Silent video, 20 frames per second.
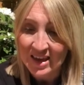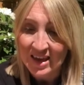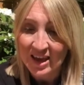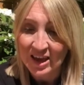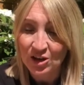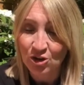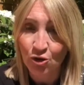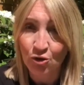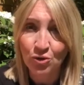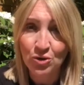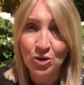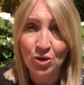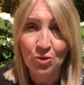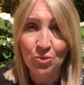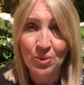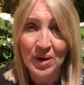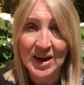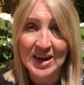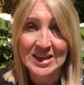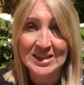In all your
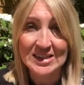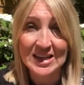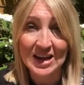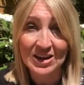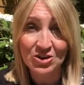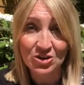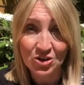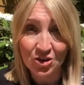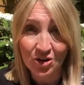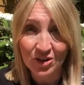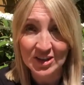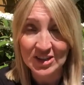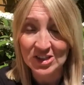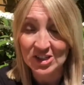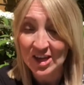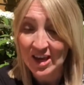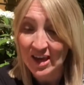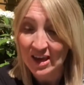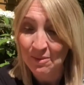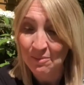ways acknowledge
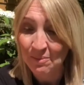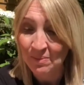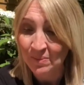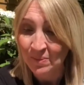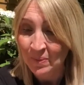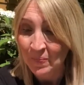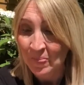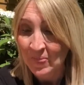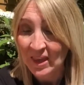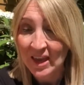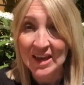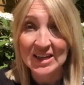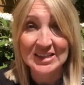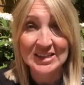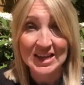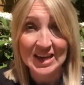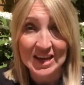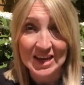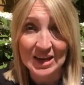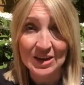him, and
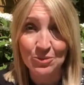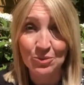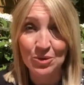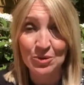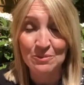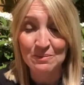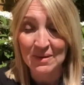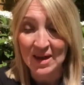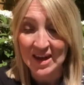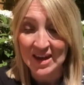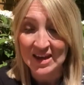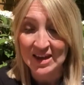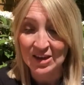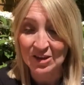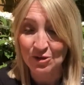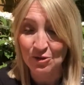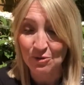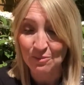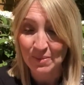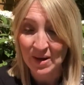he will make
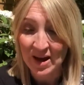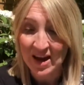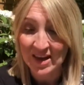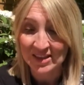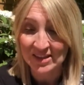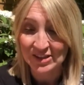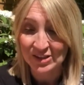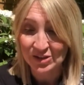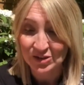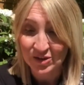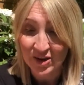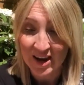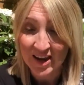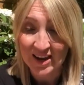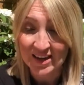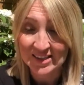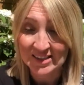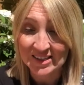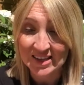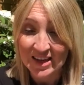your path
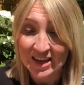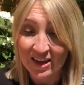straight.